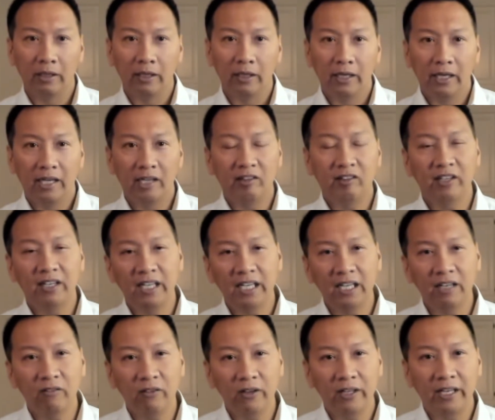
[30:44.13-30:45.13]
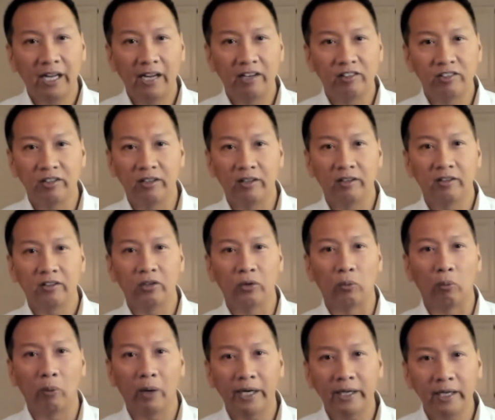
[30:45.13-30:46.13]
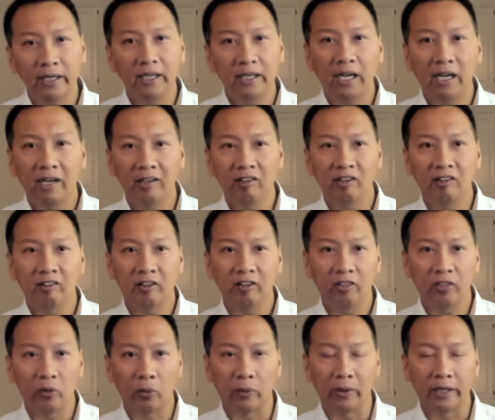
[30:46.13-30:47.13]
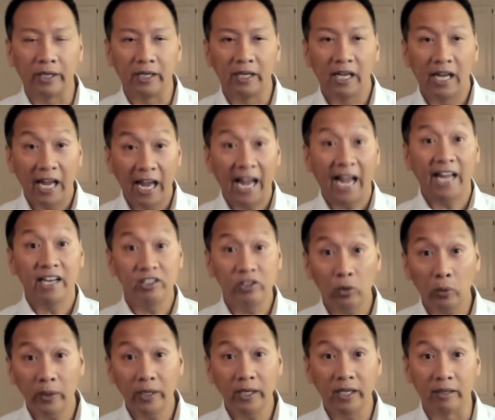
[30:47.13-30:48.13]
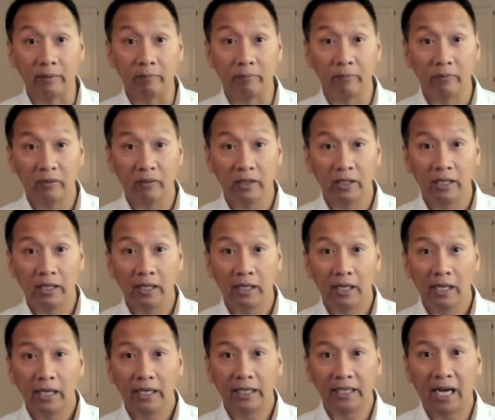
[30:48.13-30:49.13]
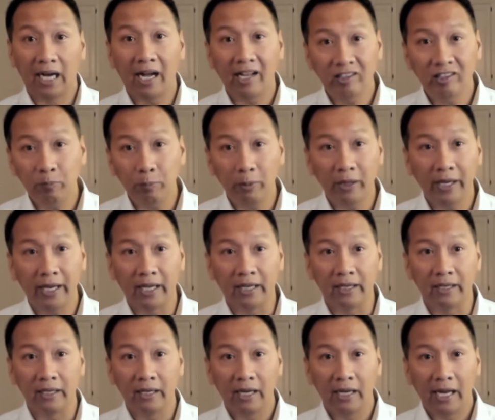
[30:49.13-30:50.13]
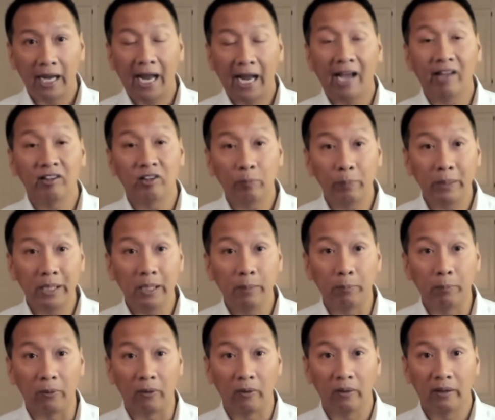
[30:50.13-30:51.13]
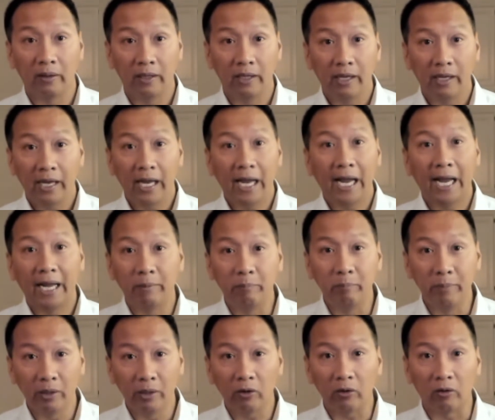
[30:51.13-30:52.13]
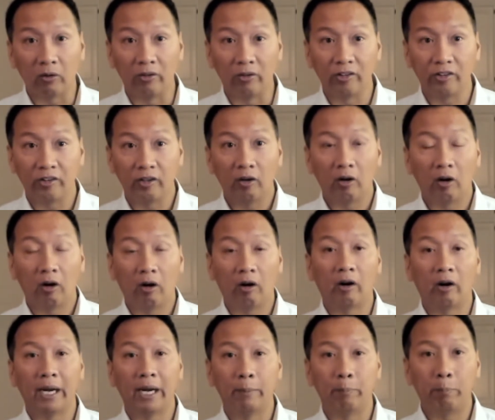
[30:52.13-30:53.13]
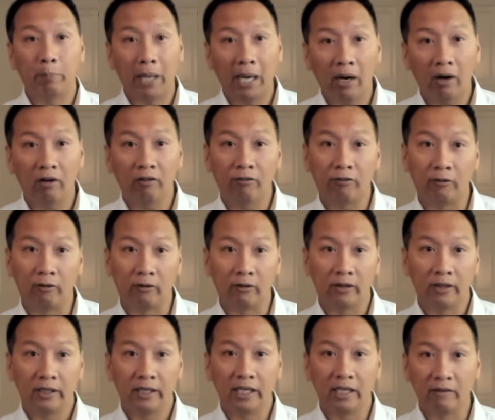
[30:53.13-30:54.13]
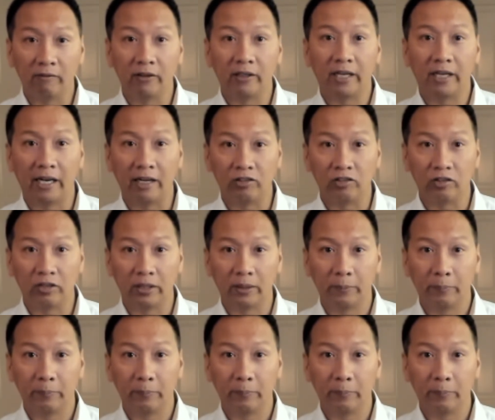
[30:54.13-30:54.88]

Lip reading: It's an invitation to recognize his authority and join him. God's plan has a people, and miracles are a powerful invitation.